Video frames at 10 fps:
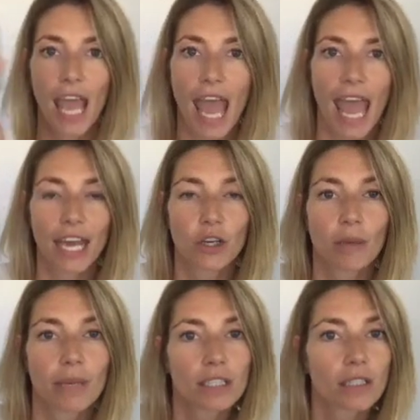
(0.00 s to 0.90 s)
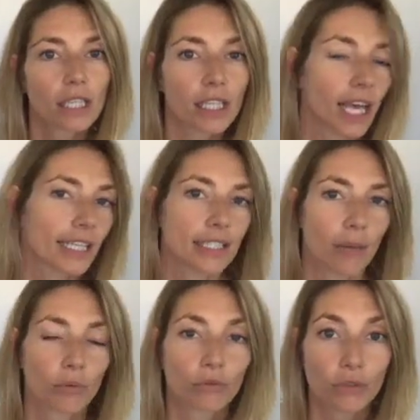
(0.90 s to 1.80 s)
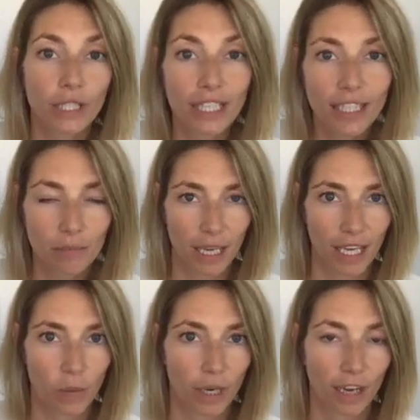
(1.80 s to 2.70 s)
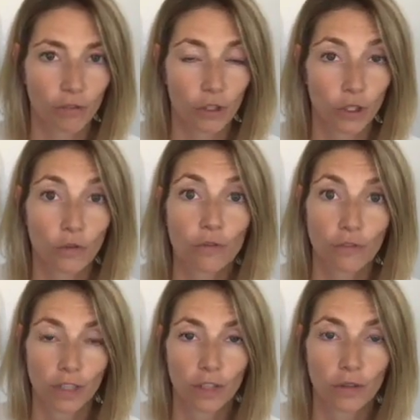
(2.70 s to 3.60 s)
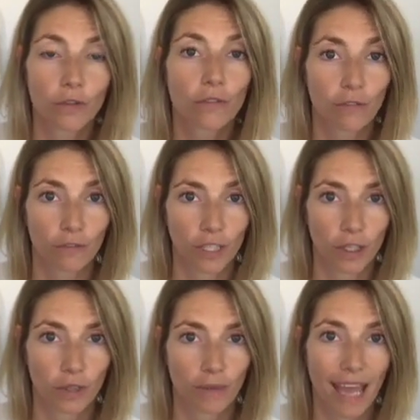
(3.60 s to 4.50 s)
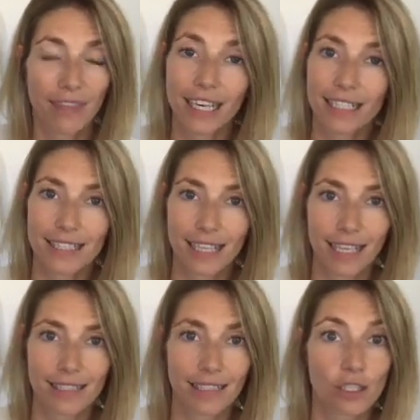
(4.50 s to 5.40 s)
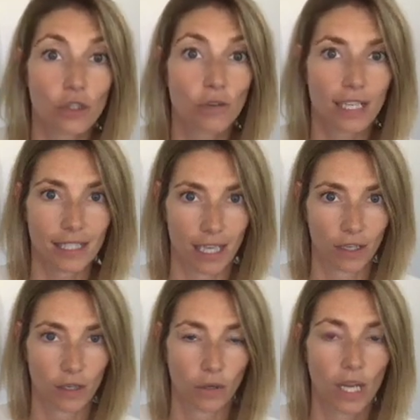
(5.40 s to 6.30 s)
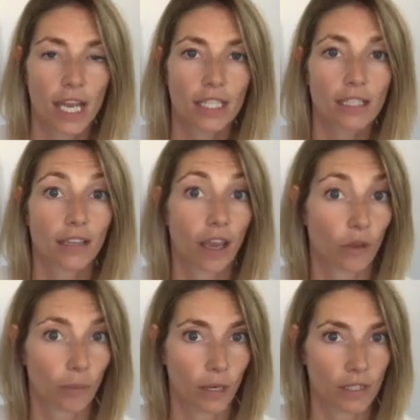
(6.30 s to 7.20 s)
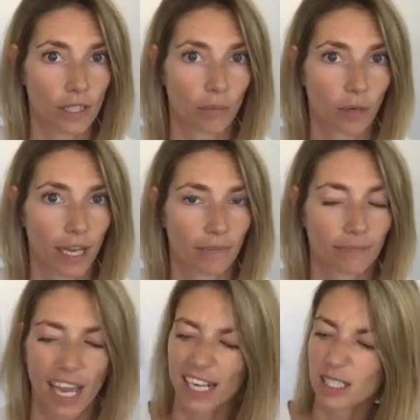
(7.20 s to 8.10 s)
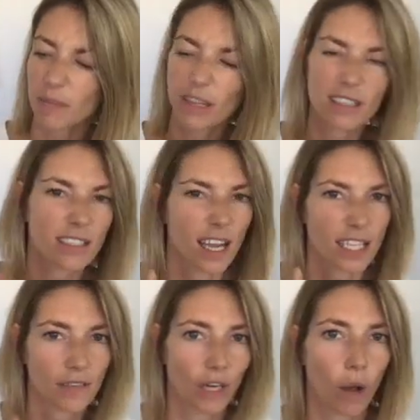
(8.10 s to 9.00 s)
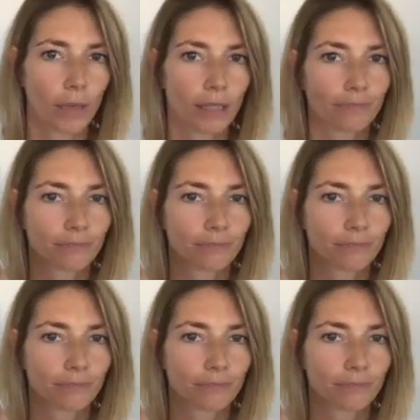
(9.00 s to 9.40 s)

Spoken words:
And your amygdala lights up really big whenever you feel fear. And then it sends a distress signal to the other parts of the brain. And it's about the size of an almond.